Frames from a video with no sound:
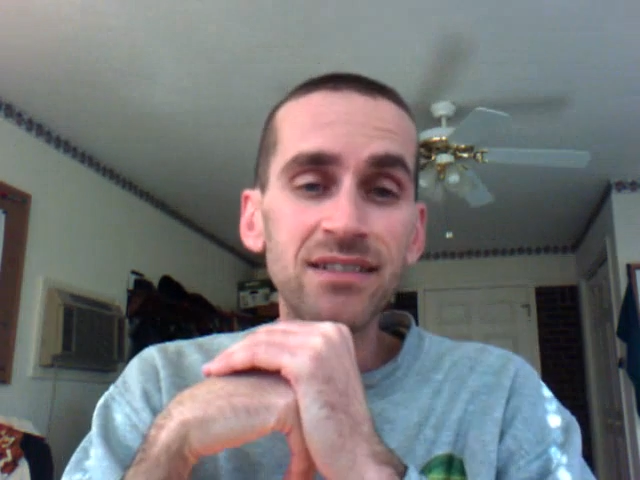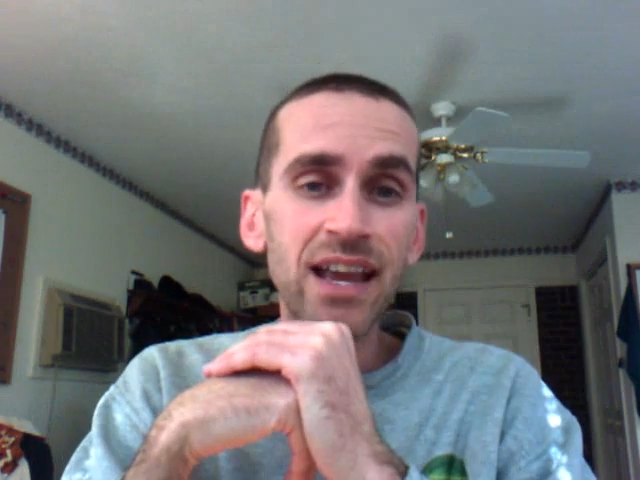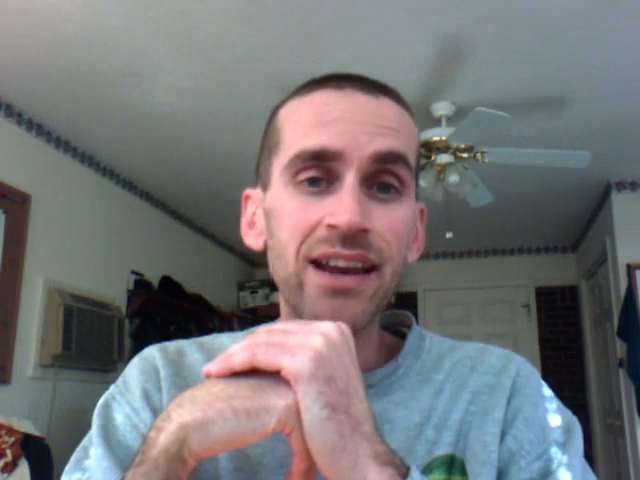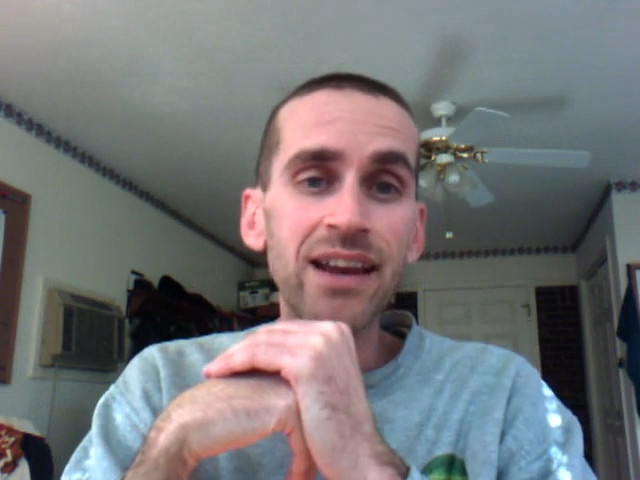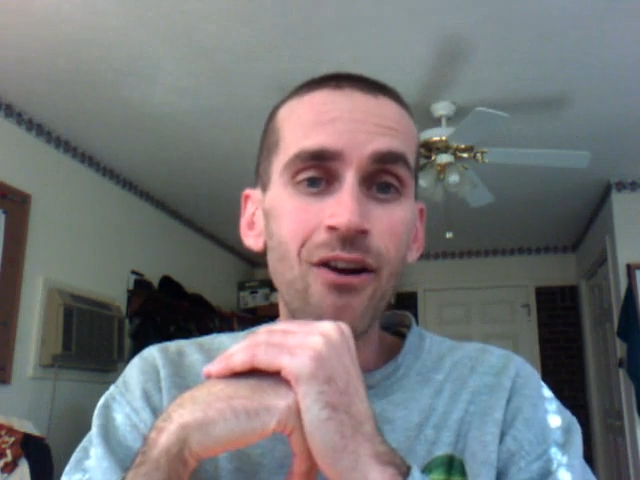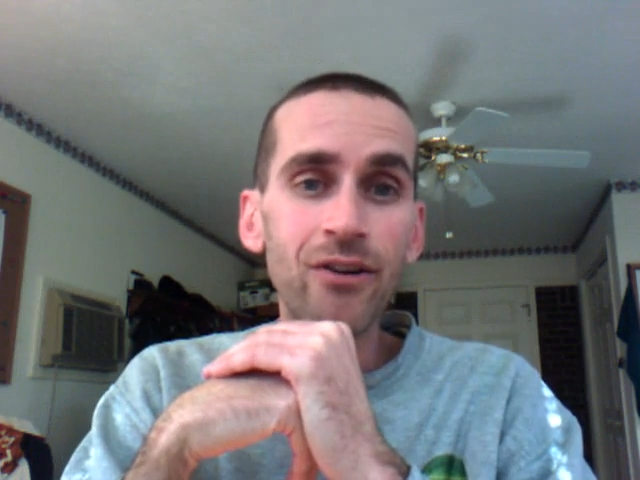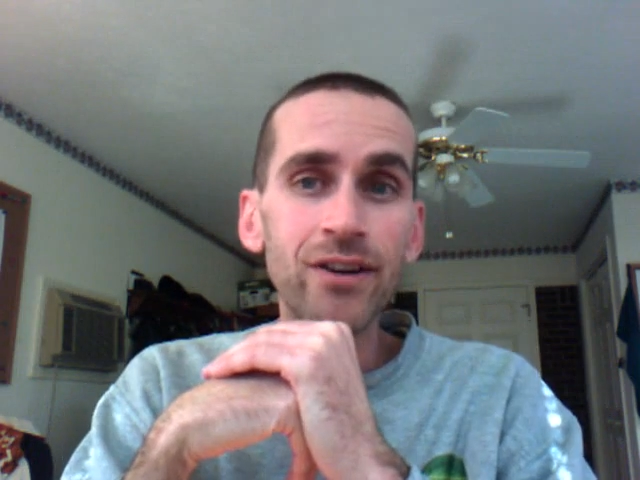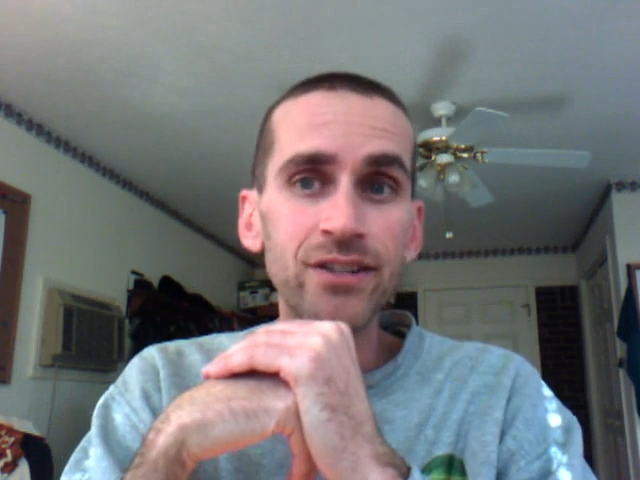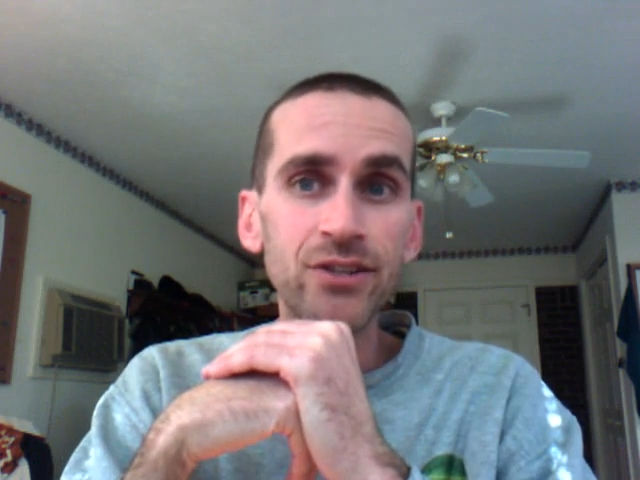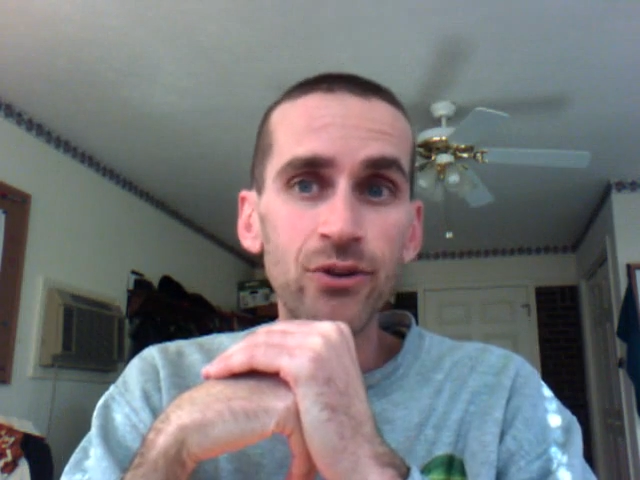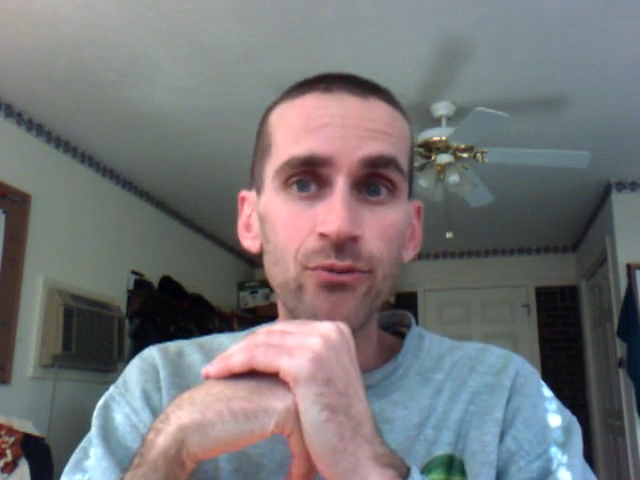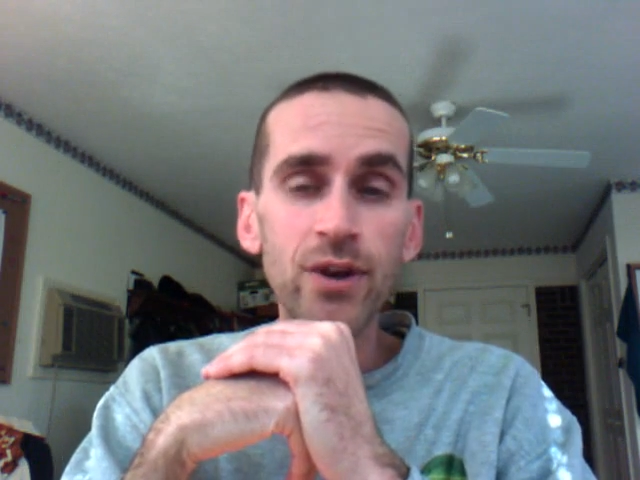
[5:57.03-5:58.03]
of Dan
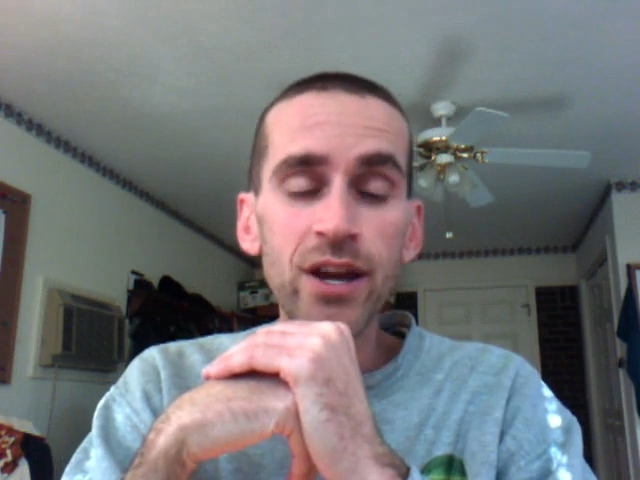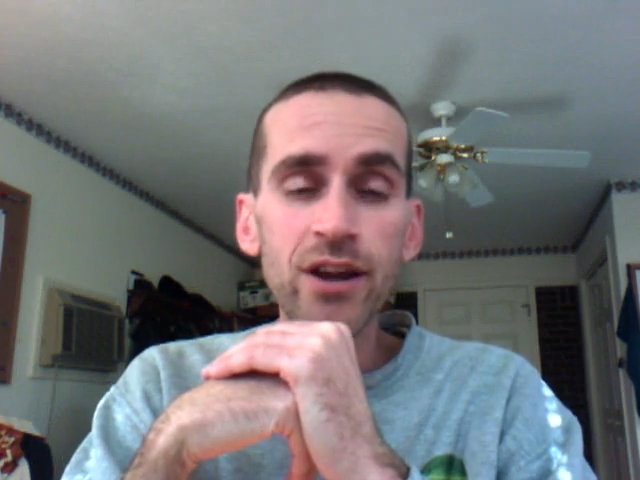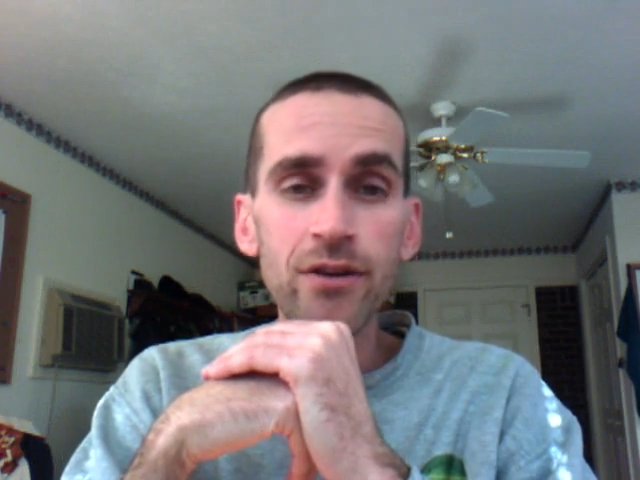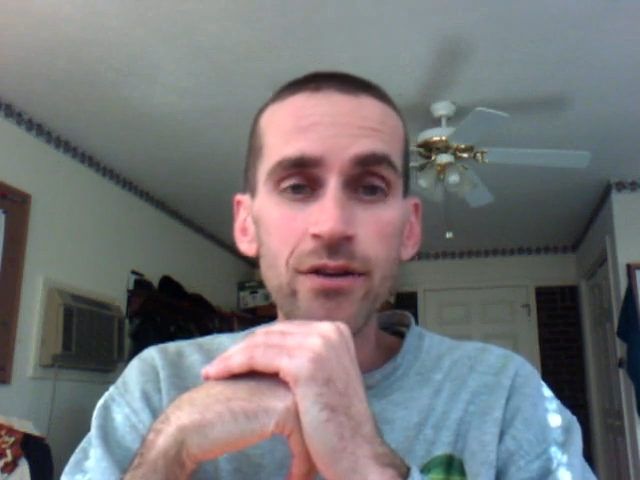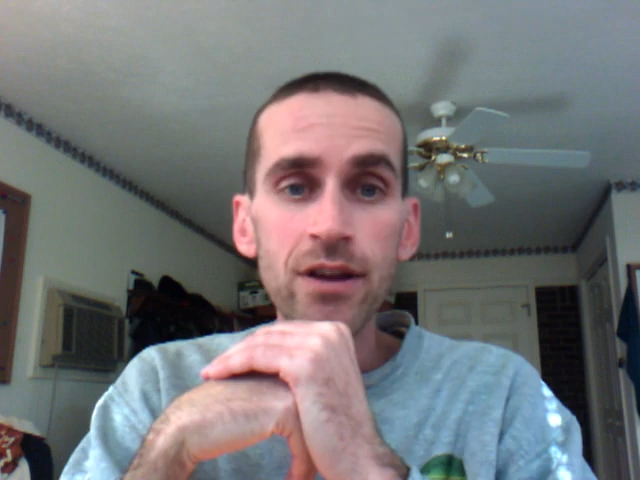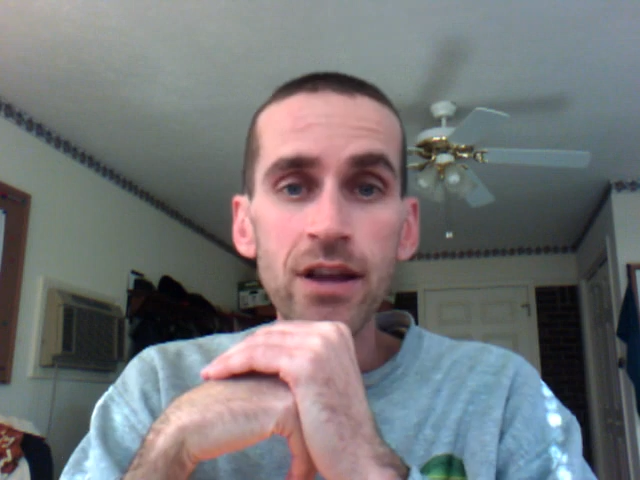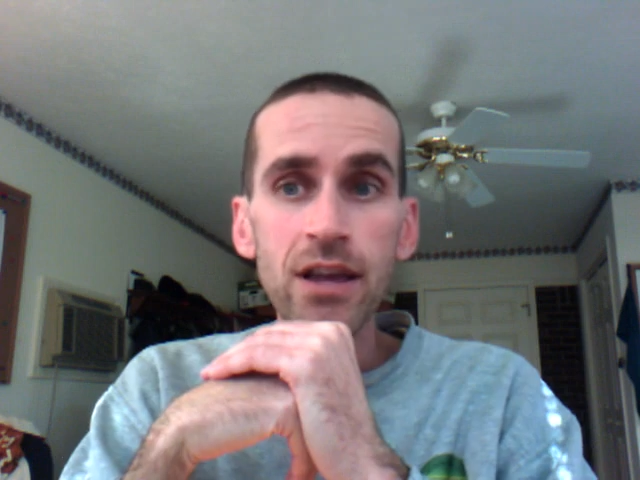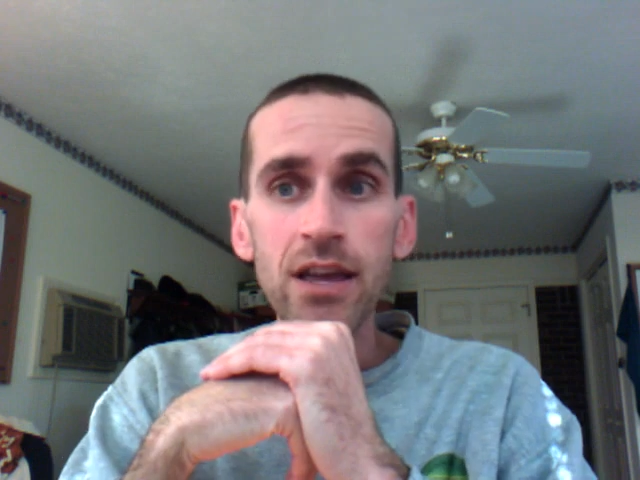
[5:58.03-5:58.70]
Harding's career,